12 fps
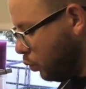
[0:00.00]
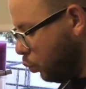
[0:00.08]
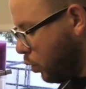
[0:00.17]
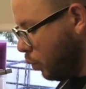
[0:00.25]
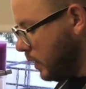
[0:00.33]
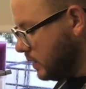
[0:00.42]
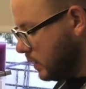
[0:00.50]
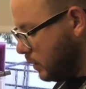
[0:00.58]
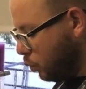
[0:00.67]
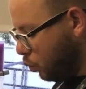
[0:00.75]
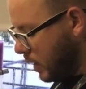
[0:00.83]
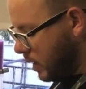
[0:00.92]
to
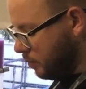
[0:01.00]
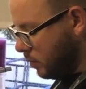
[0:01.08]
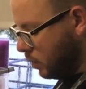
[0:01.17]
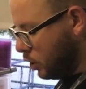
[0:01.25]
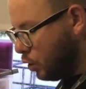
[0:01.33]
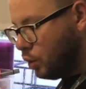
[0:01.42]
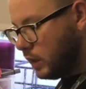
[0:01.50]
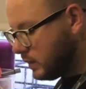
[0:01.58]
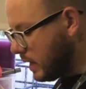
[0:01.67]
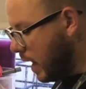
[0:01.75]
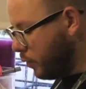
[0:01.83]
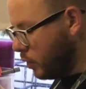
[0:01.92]
cool
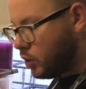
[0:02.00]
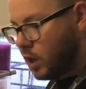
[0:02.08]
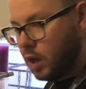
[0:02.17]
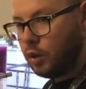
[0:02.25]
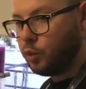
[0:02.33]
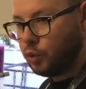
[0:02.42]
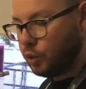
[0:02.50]
it down with cold